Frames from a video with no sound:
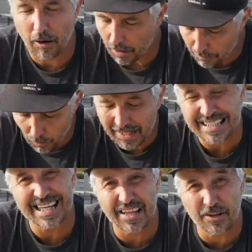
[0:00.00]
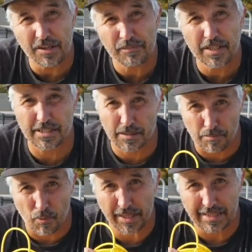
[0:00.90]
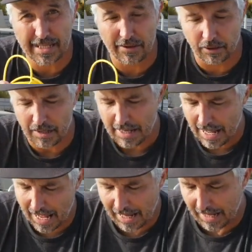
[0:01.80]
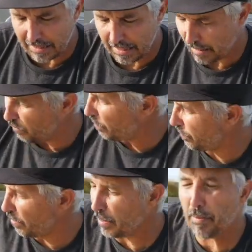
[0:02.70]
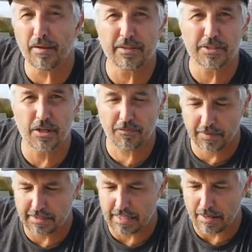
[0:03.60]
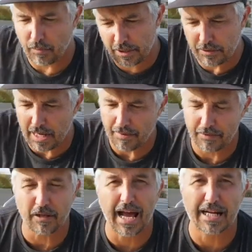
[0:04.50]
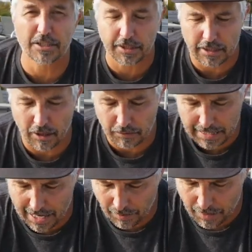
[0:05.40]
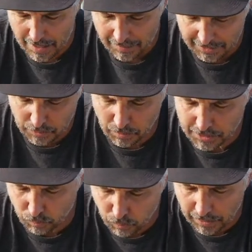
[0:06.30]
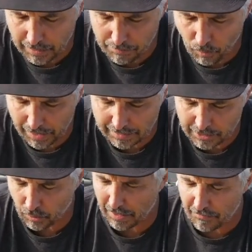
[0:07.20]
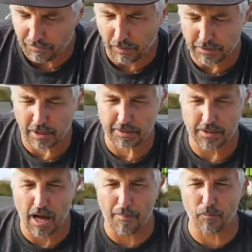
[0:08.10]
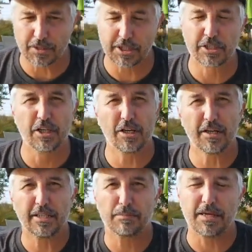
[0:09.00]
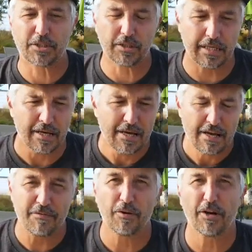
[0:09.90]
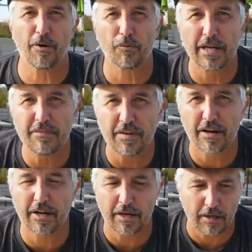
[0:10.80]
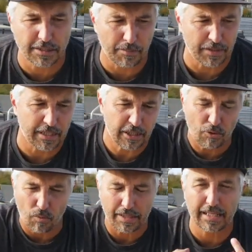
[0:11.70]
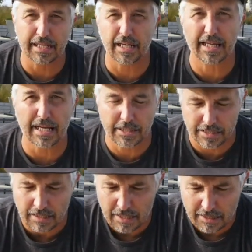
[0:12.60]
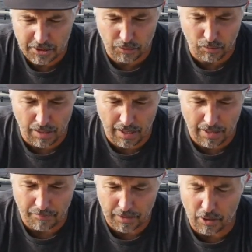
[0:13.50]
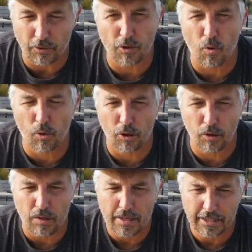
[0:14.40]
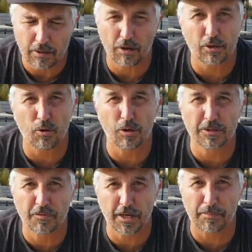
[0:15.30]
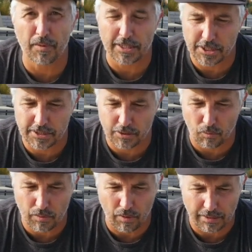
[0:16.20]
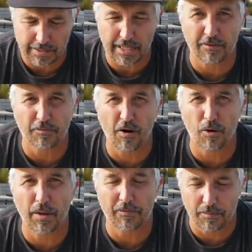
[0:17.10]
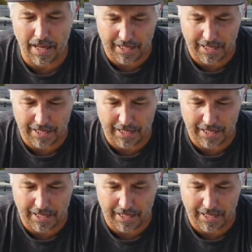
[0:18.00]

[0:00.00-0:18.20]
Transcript: or a buoyant tether. This is a buoyant tether, and it will float upon the surface, and when you dive, it'll actually go down. This one's really buoyant, so it floats on top, which is good, especially if you're in a reef area or something and you don't want to get connected to you know, the coral. You know, our coral is very precious, so we want to stay as far away from